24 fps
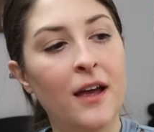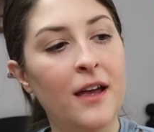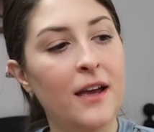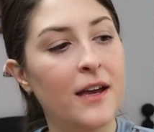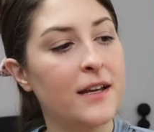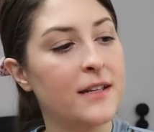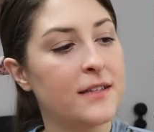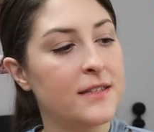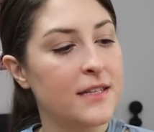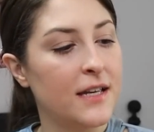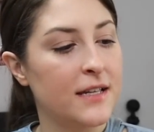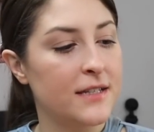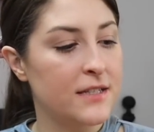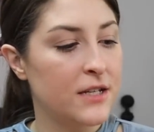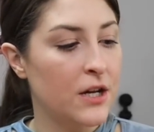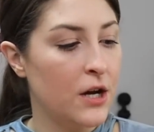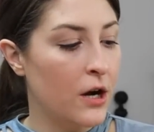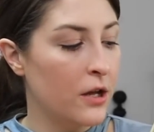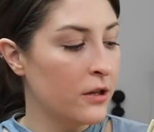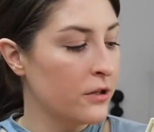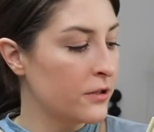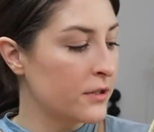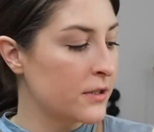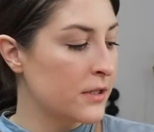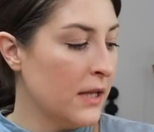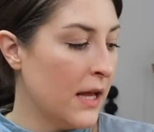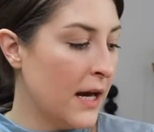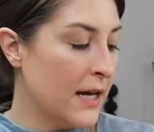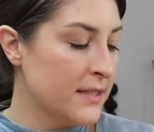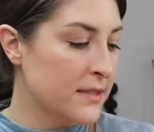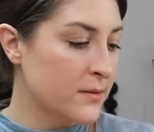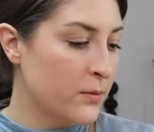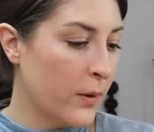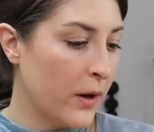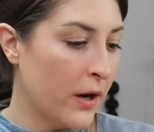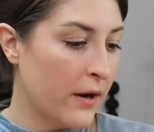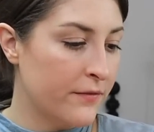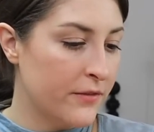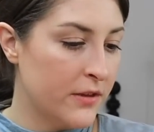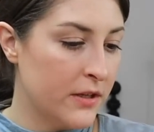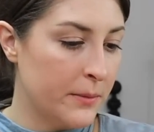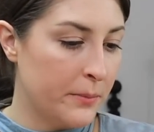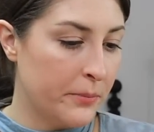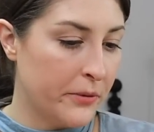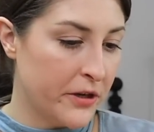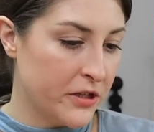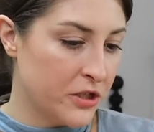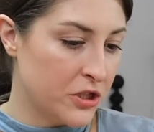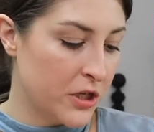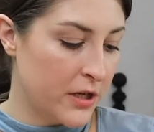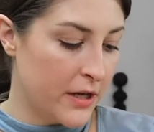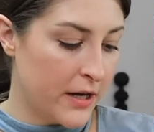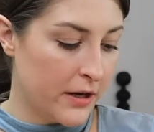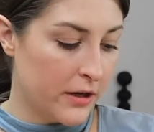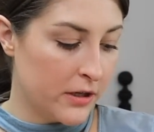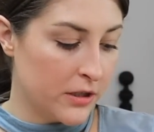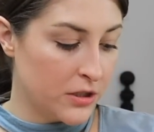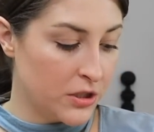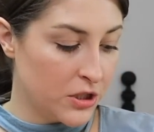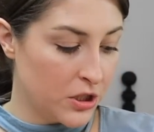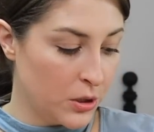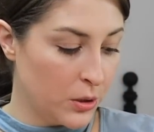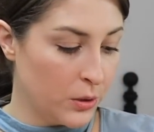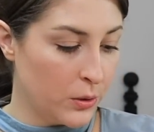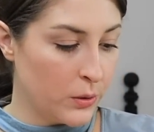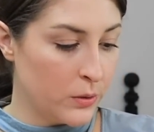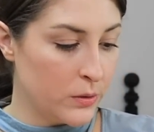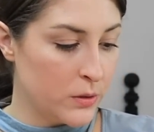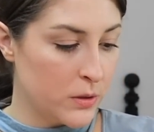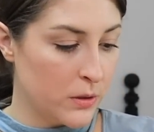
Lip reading: It says Colored Glassware of the Depression Era 2,